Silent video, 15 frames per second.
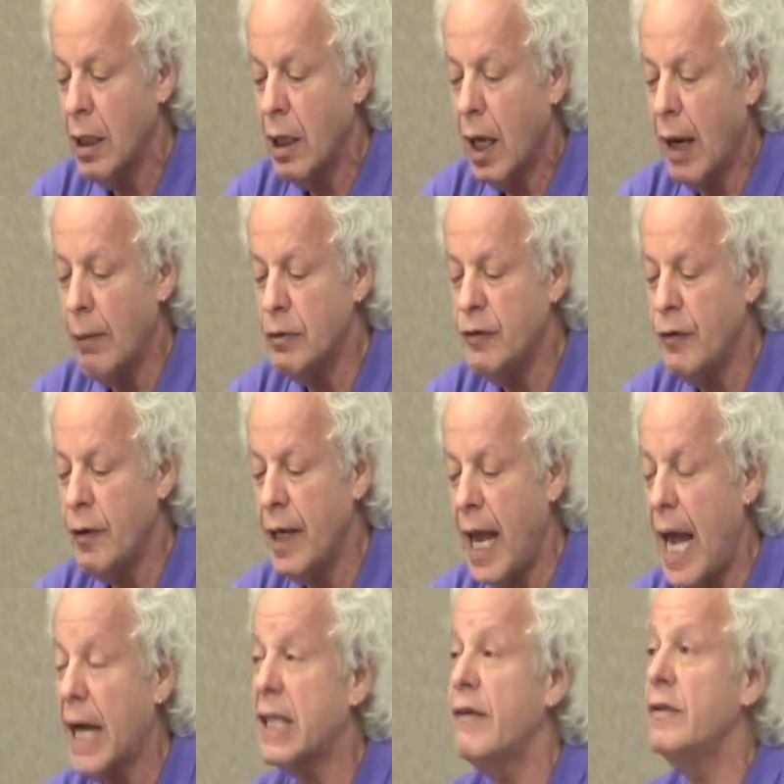I was very
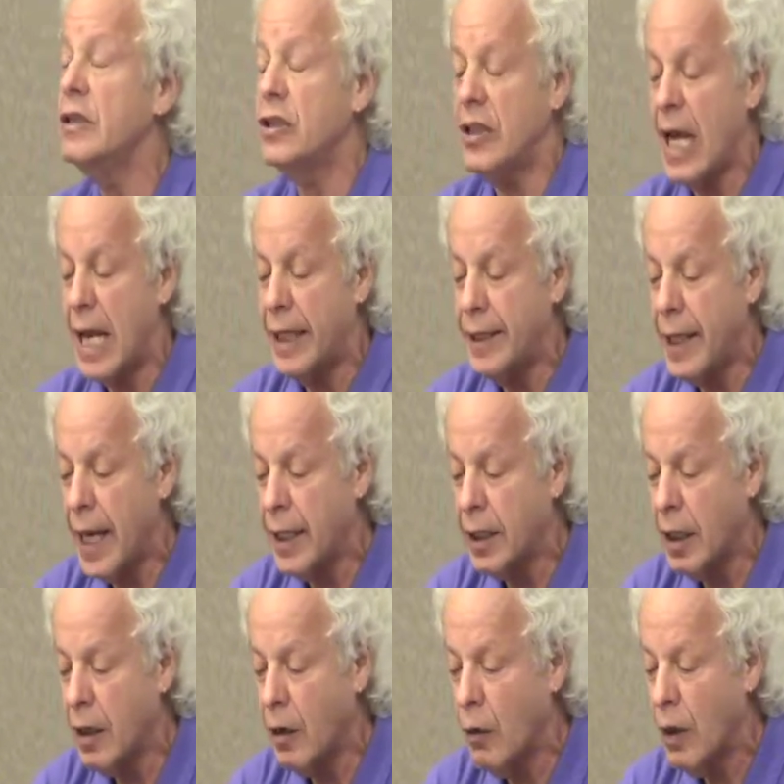active in San
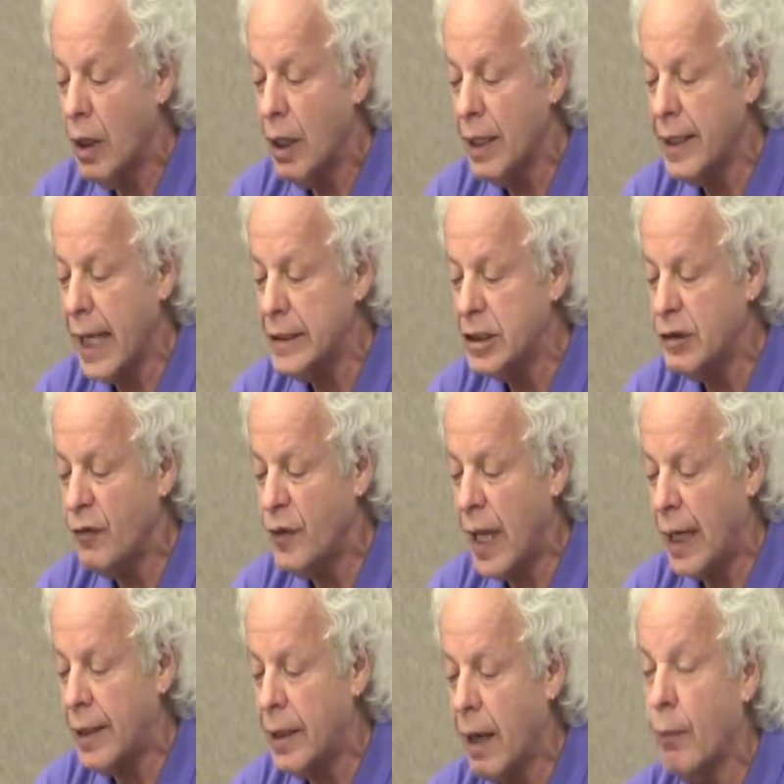Diego against the
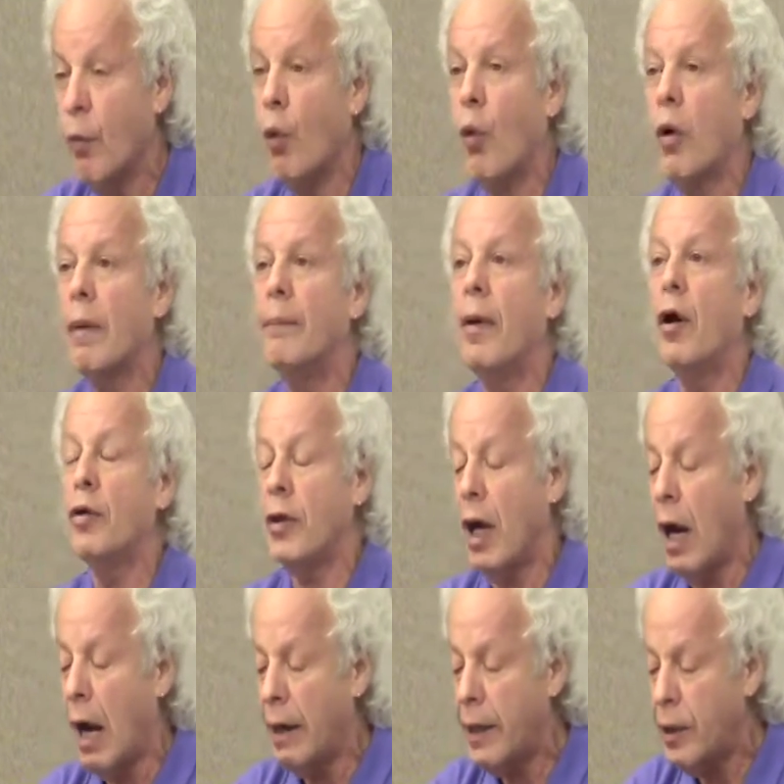Vietnam War, both
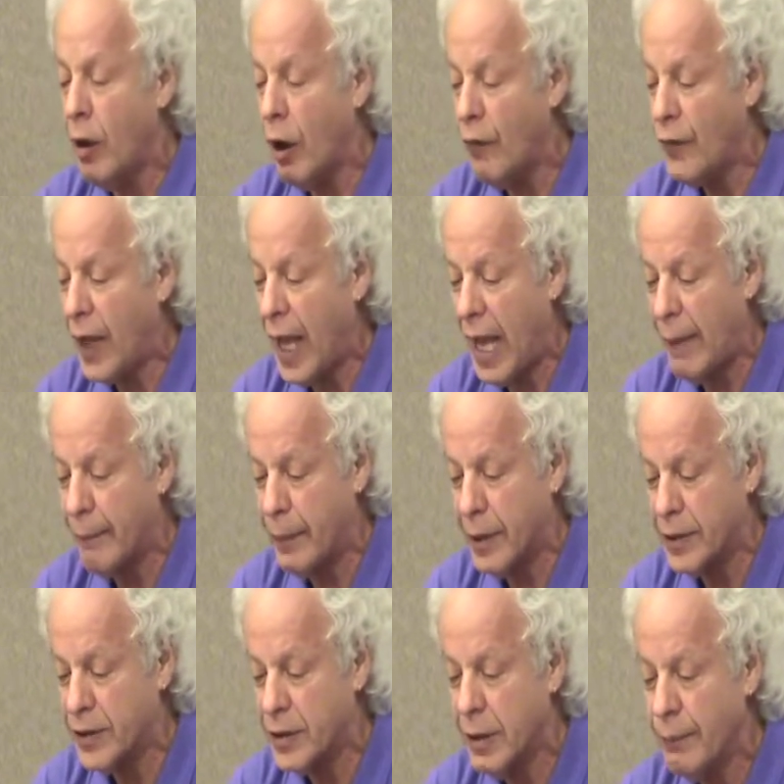on and off
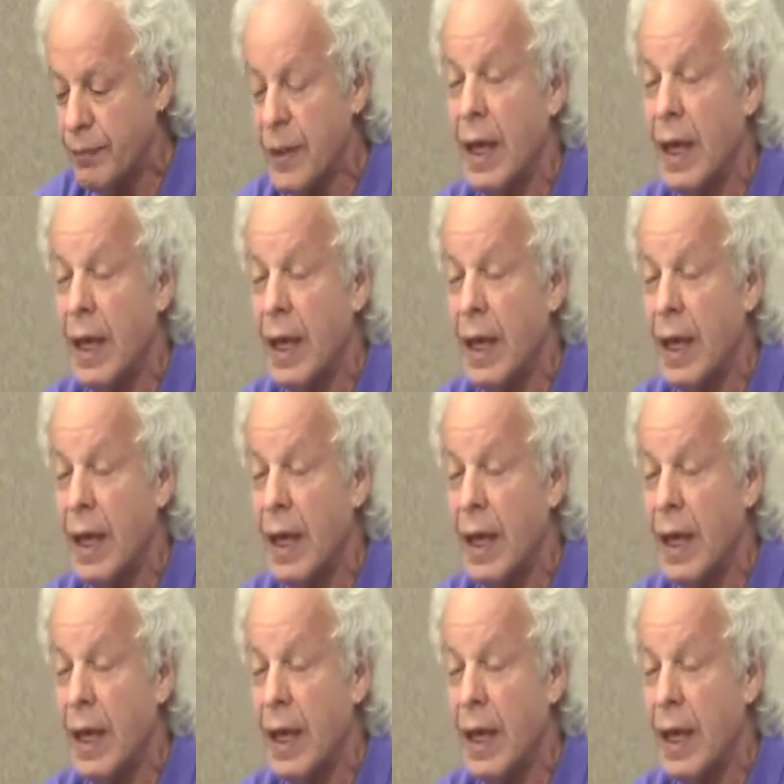campus,